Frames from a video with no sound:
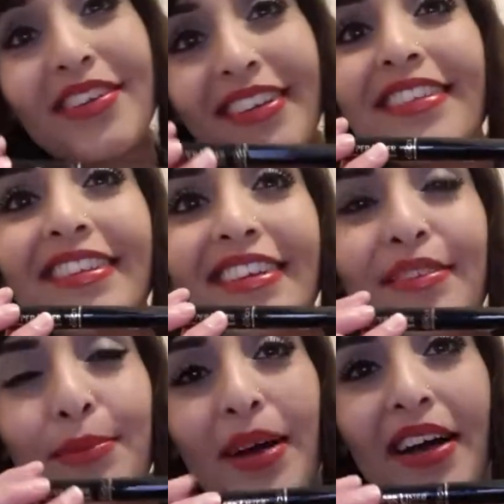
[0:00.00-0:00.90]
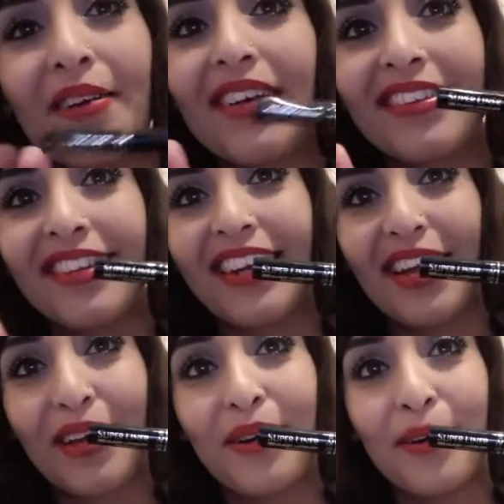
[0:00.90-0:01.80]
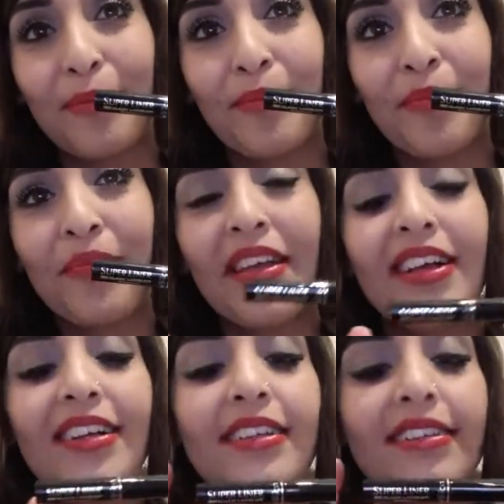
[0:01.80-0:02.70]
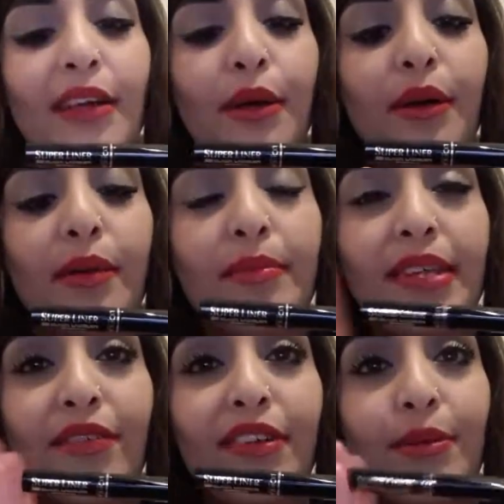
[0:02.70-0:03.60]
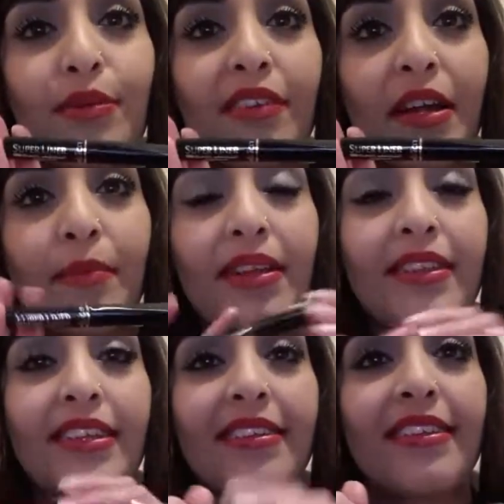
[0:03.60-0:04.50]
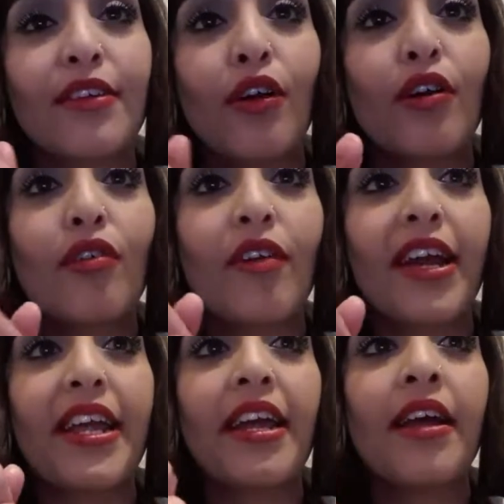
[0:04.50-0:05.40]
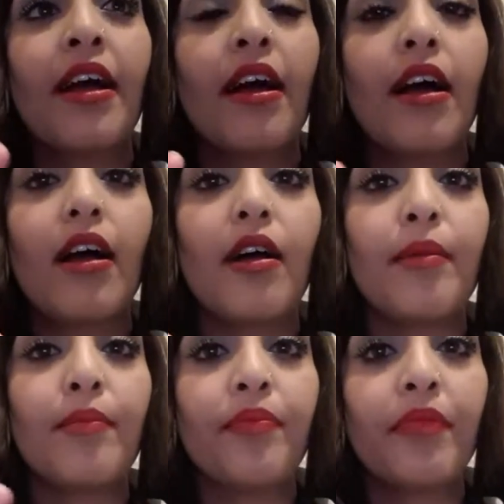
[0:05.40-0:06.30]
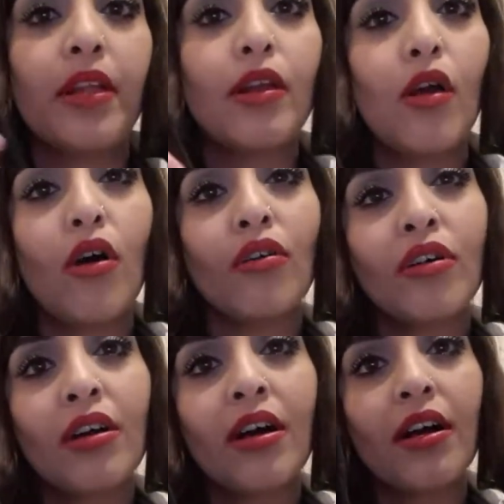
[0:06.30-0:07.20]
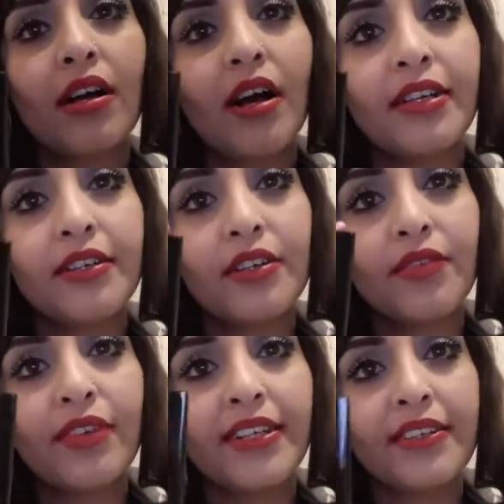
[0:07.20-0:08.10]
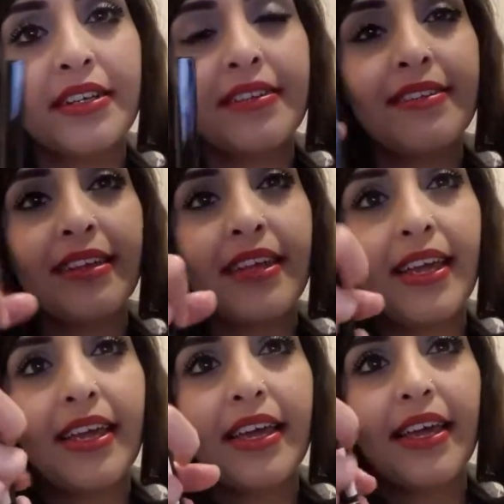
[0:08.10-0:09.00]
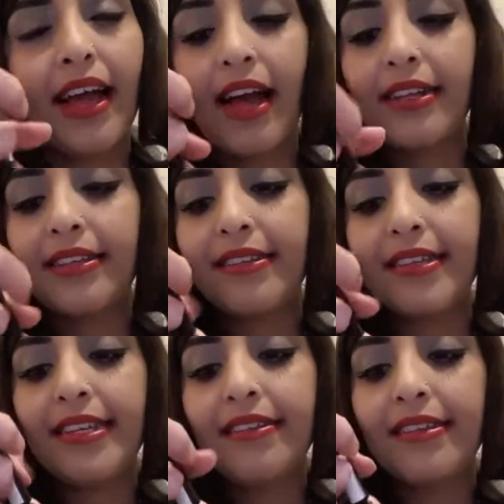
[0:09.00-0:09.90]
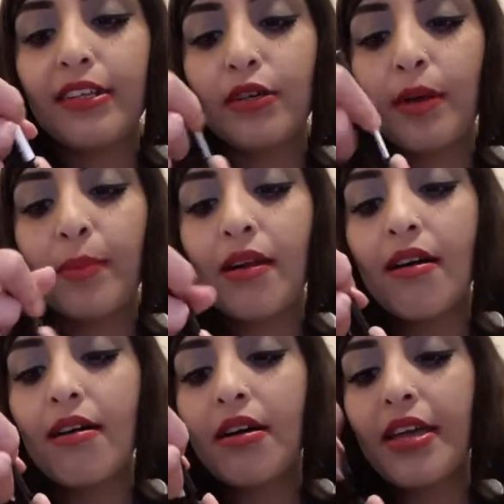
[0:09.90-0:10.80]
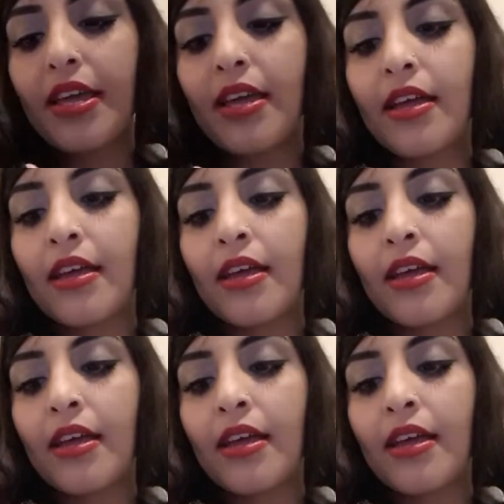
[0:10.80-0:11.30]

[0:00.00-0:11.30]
just as well as the Lancôme. So I definitely would recommend this. It's got a great long kind of, as you can see here, and it's easy to apply,